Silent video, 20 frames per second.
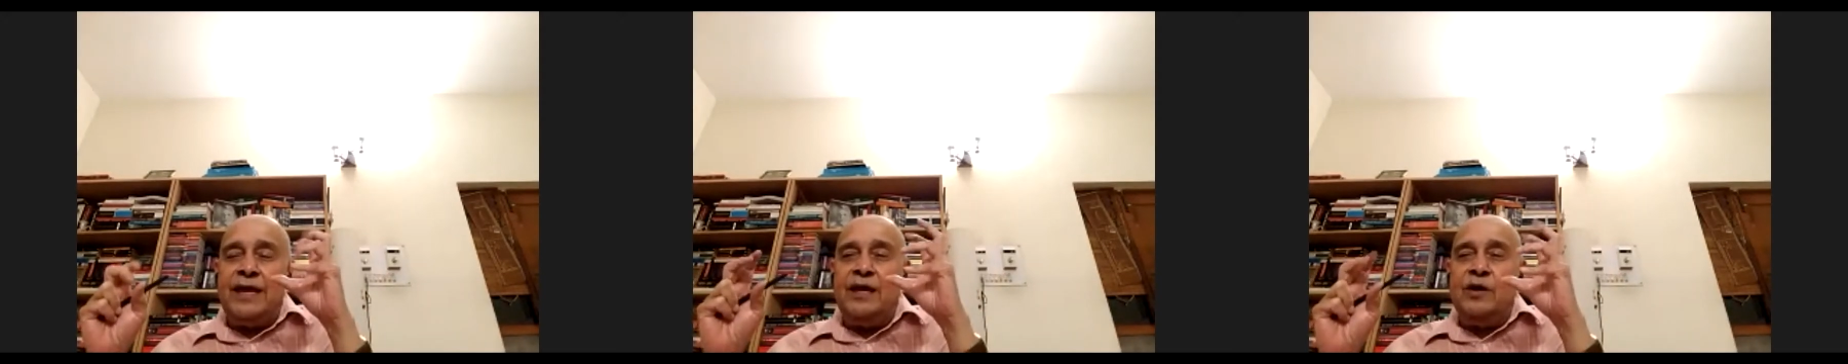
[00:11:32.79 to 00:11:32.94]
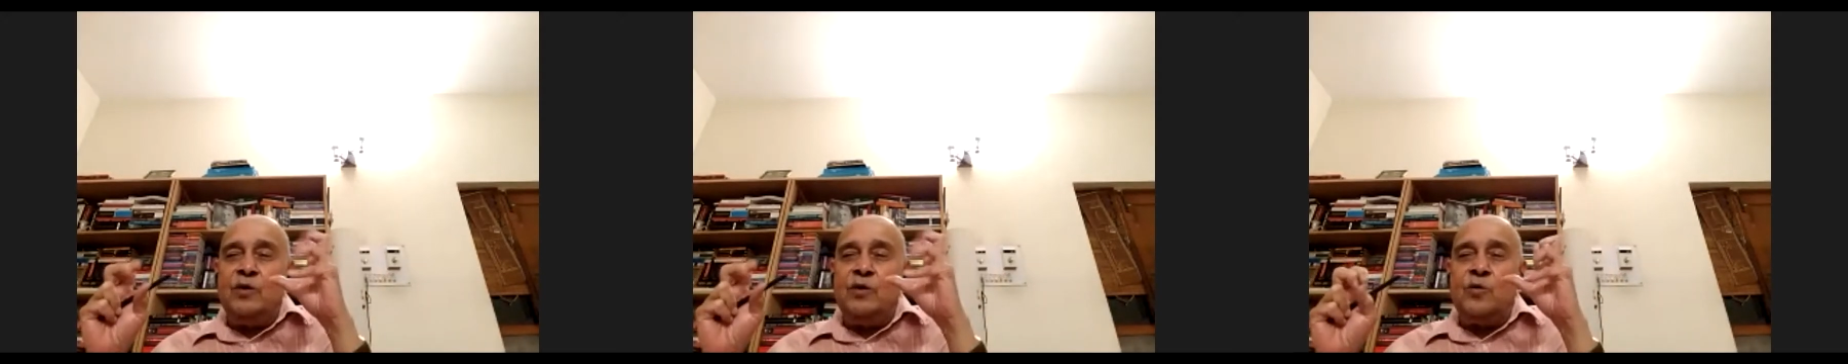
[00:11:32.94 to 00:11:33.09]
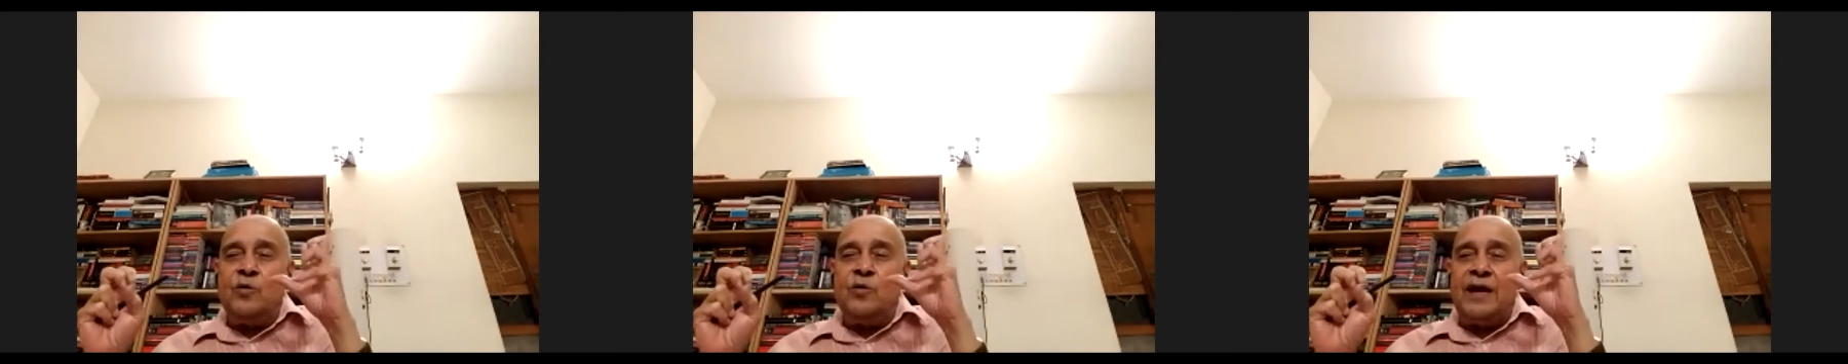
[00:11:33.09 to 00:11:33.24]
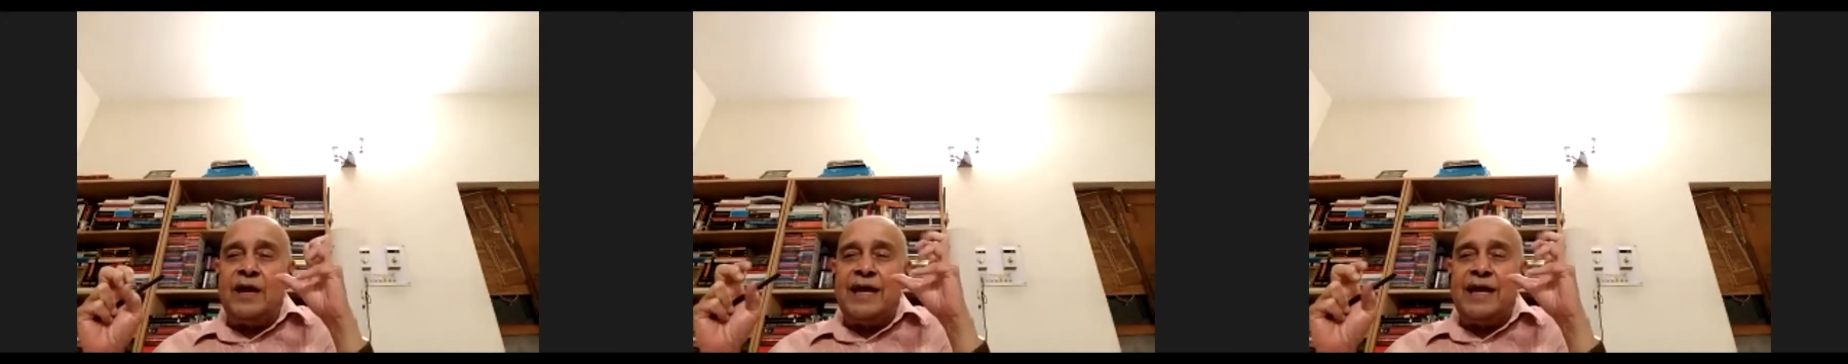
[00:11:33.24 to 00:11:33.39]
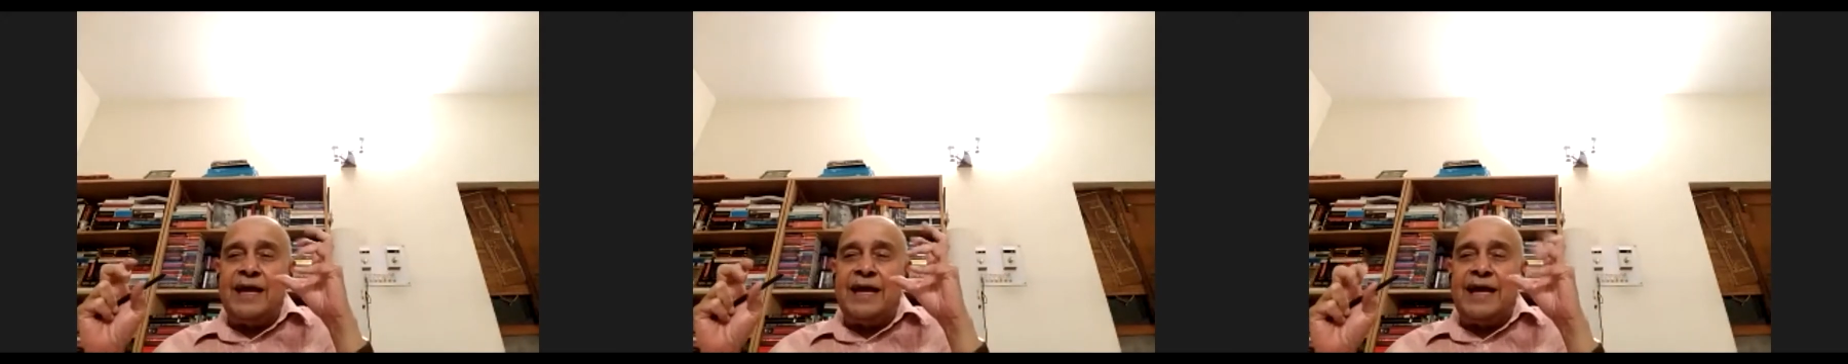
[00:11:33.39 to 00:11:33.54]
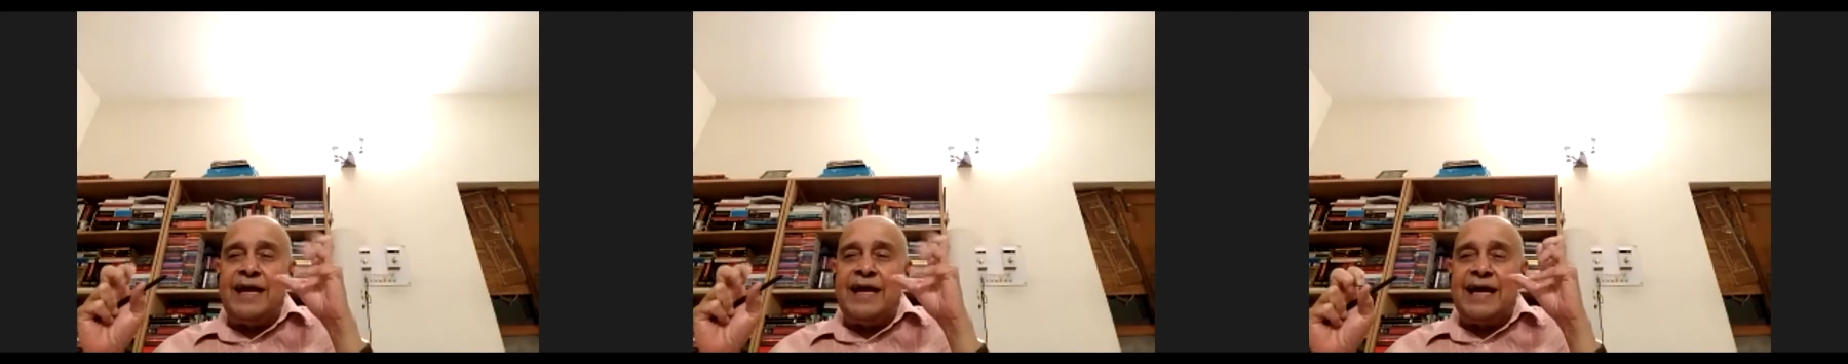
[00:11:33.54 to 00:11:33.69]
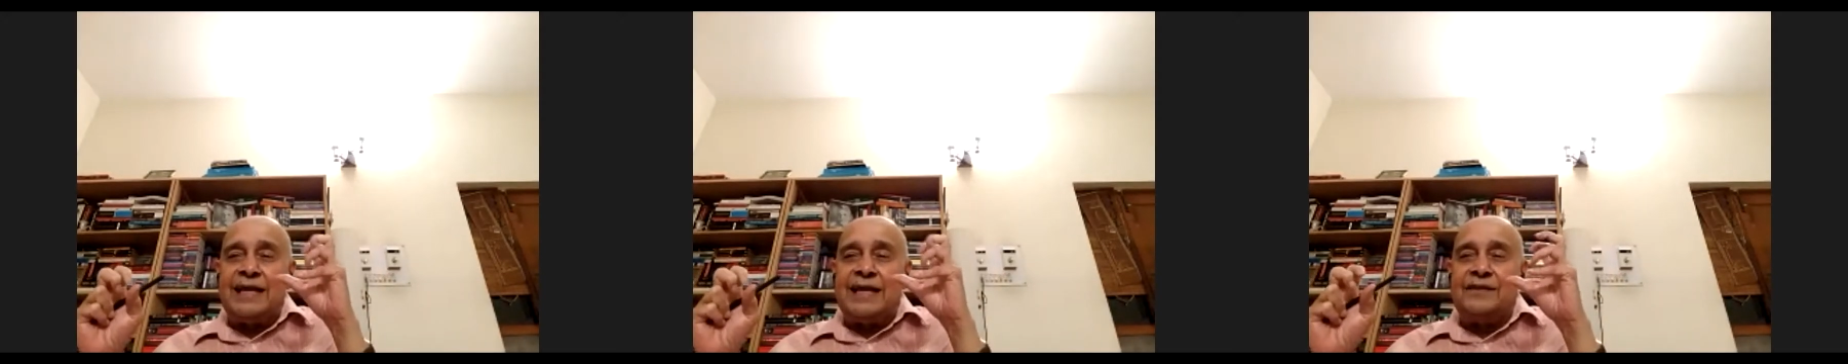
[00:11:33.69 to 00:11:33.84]
away
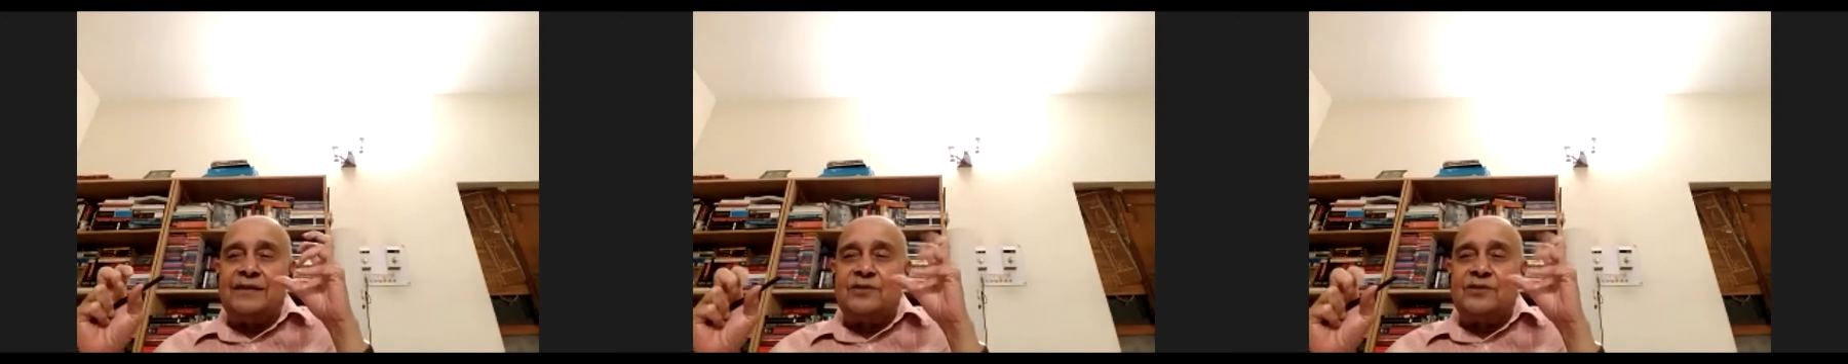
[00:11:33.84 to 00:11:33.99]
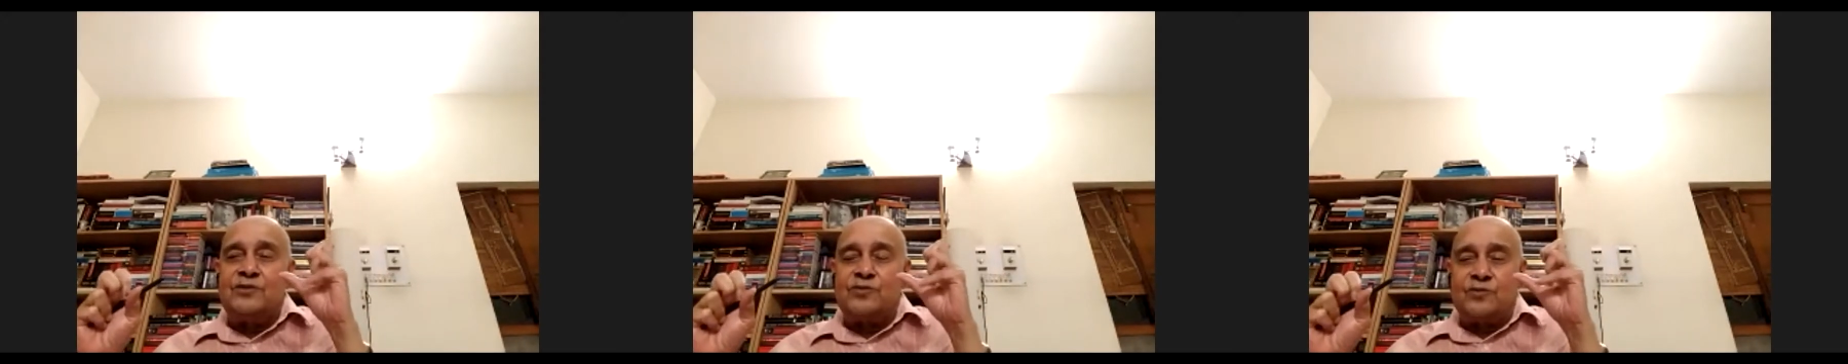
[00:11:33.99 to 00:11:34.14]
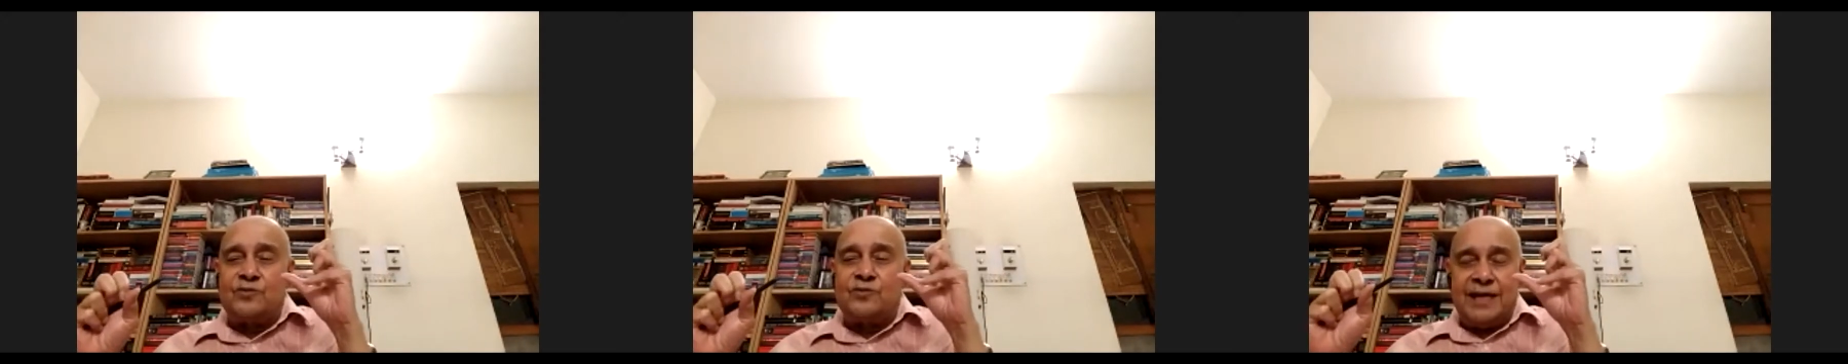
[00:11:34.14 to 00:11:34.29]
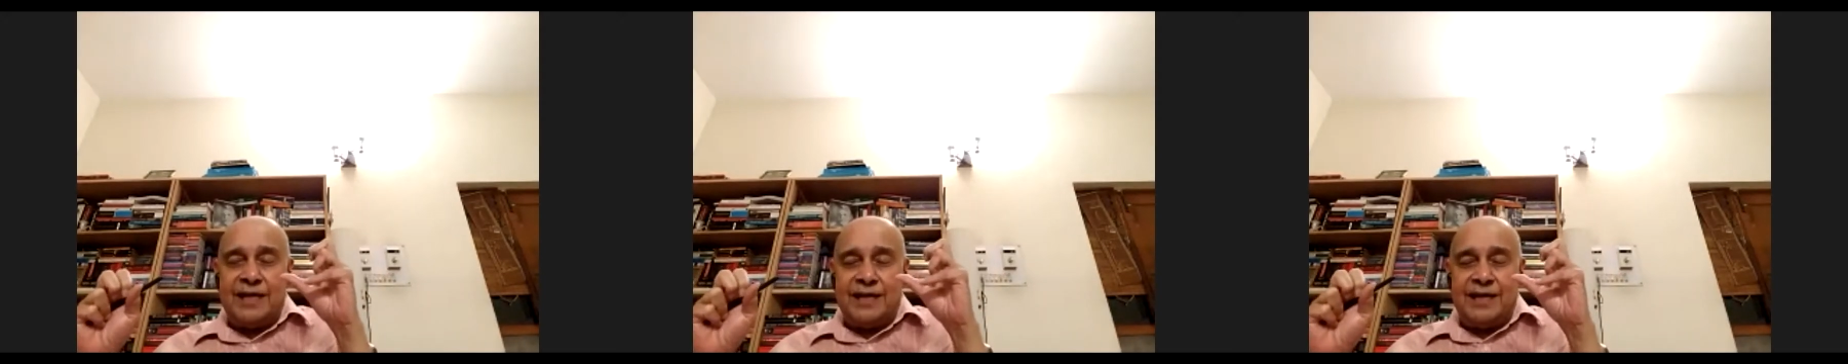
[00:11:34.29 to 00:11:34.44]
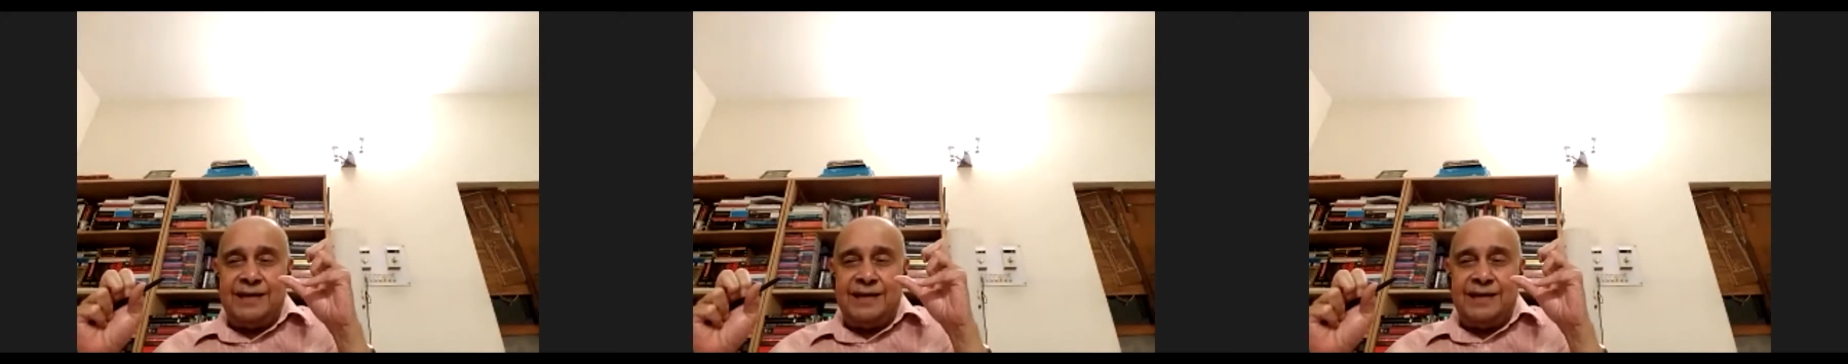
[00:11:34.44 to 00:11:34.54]
at the tree.